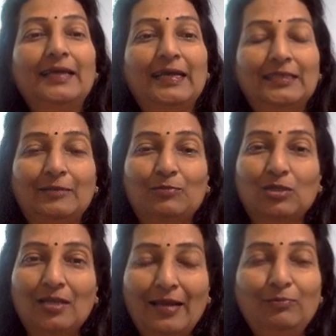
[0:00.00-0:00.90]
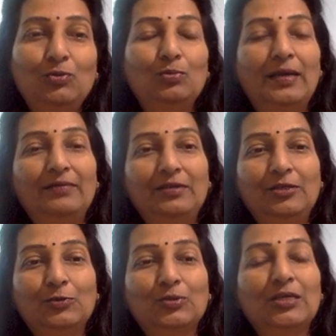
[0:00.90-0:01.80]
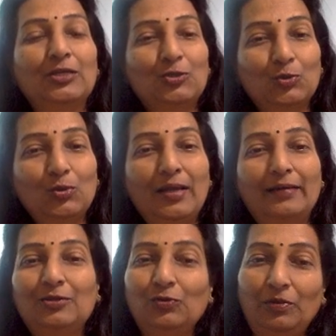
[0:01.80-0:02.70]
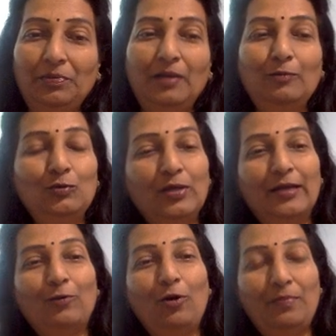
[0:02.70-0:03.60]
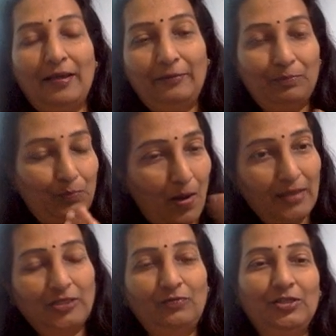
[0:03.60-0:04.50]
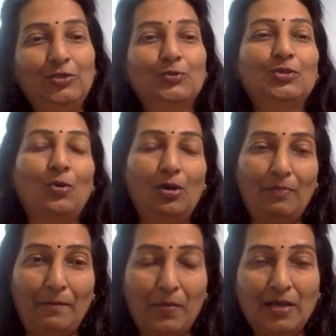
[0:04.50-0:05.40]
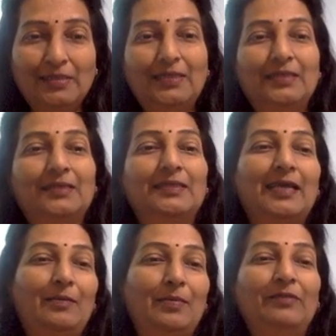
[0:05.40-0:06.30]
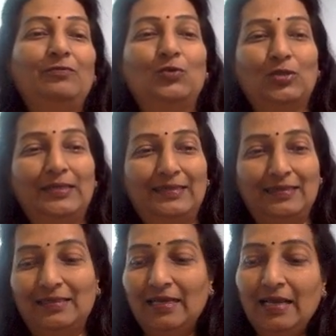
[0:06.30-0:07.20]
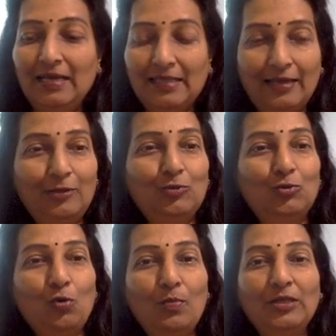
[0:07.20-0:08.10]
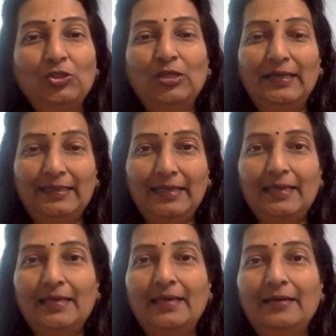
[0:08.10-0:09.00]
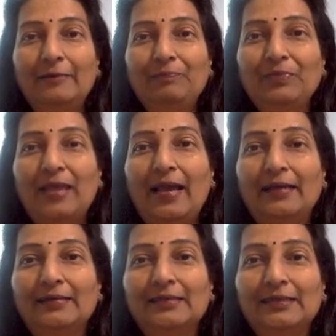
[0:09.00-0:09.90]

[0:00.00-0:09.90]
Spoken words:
and subscribe to my videos so that you will be able to get all my past videos, all my past lessons, and my future lessons. Thank you so much. Take care and